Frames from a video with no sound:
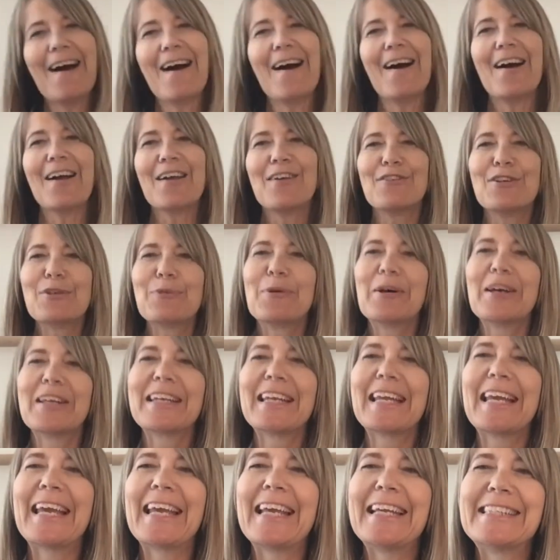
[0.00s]
Hi
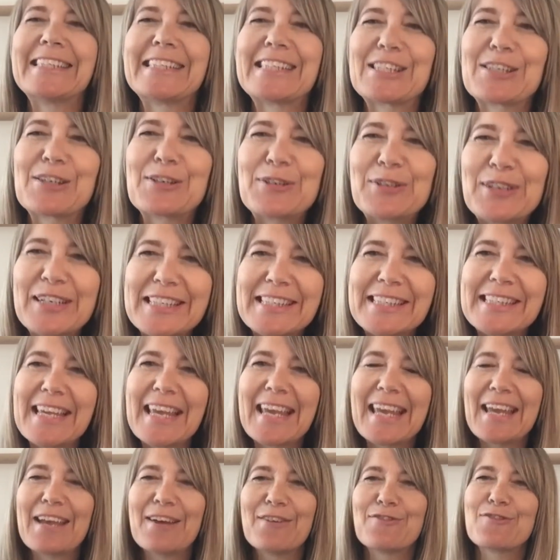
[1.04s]
everyone, it's Chris
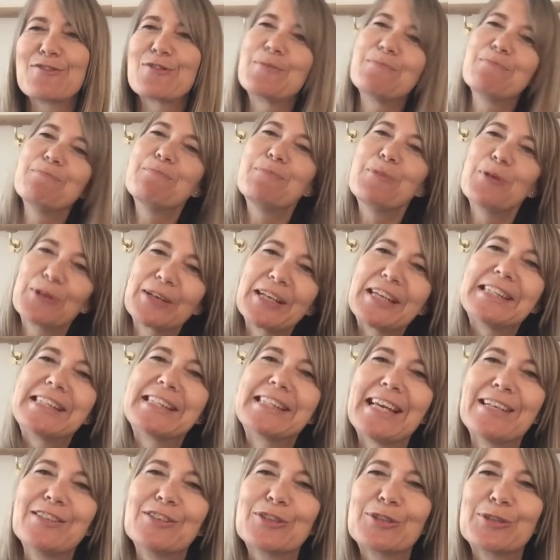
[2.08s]
here from Body
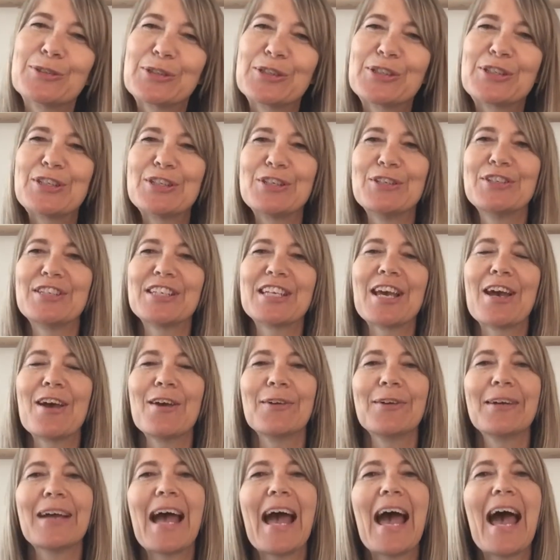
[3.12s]
Central Studio,
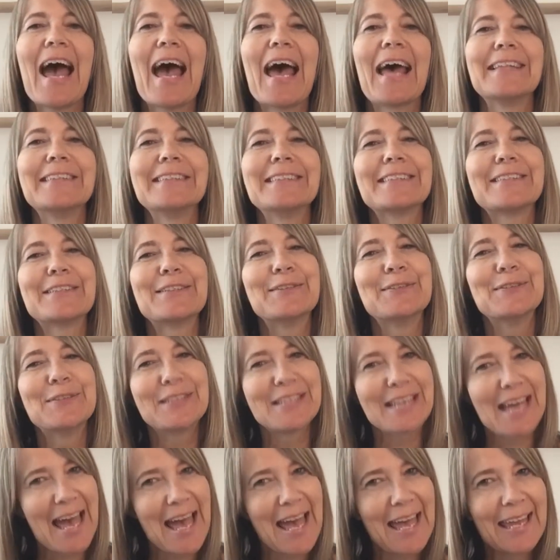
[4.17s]
and
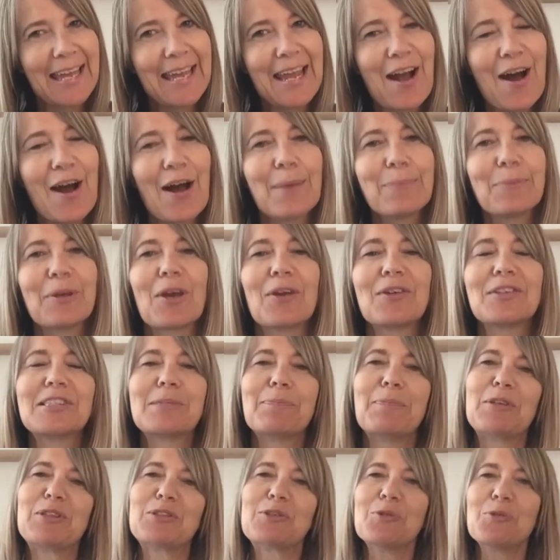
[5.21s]
today I'm going
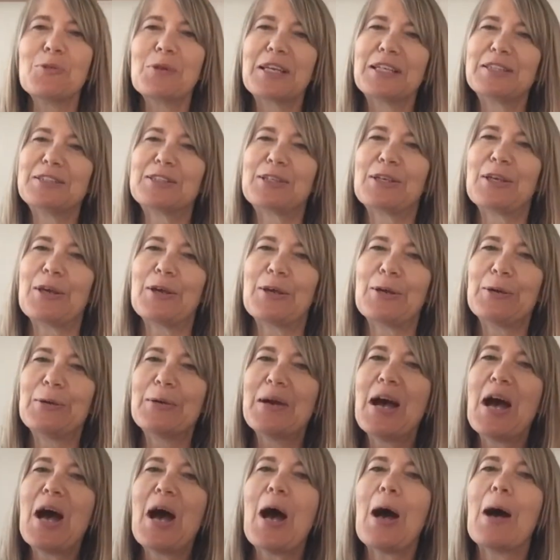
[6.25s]
to be talking to you
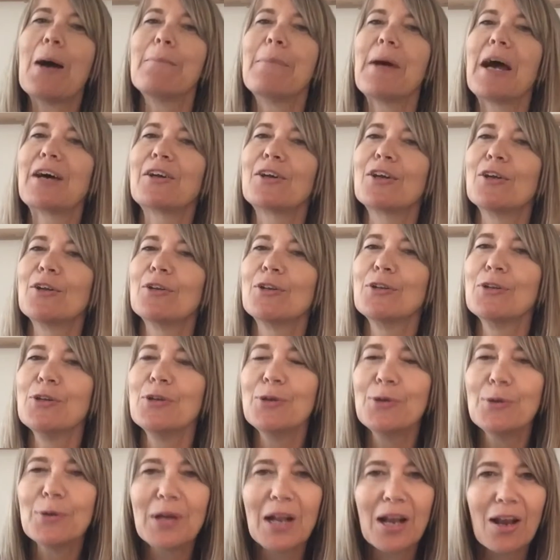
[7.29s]
about a
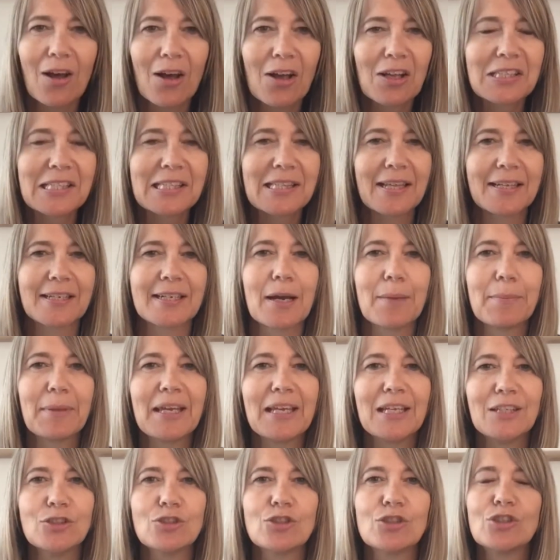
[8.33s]
new class that I'm
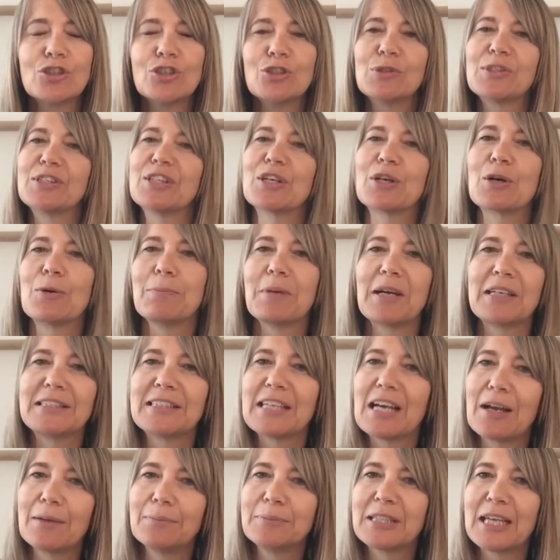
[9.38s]
introducing on my
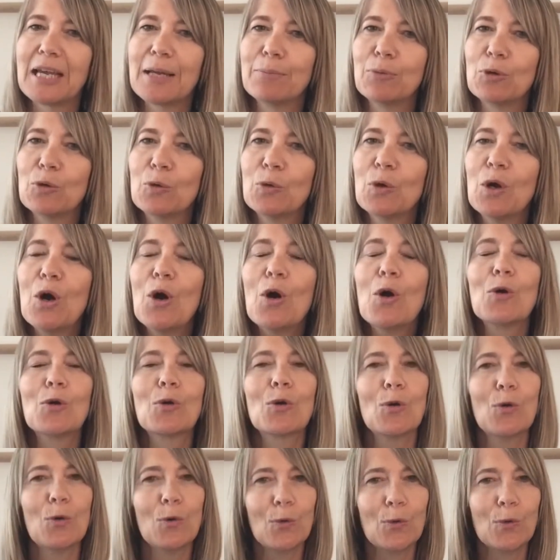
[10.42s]
timetable
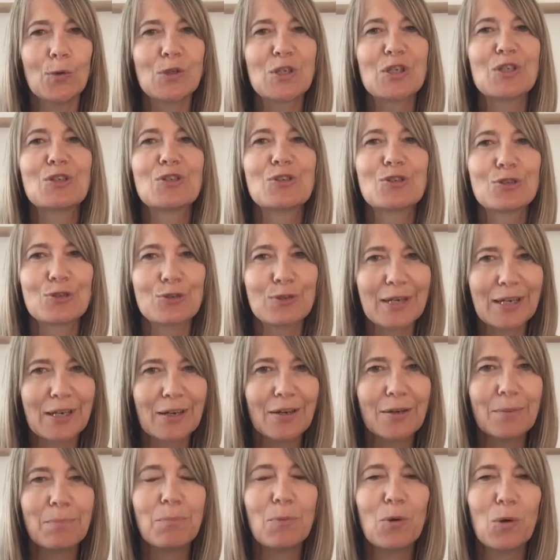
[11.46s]
called
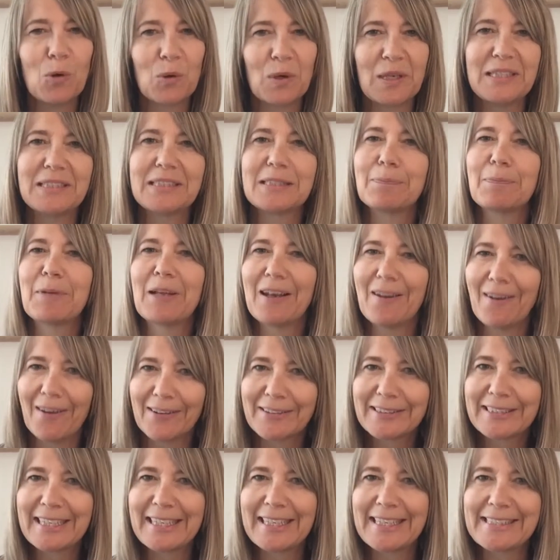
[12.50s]
Trigger Point
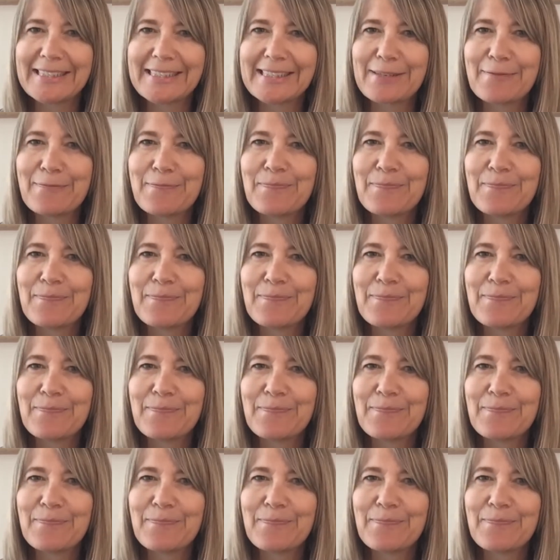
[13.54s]
Pilates.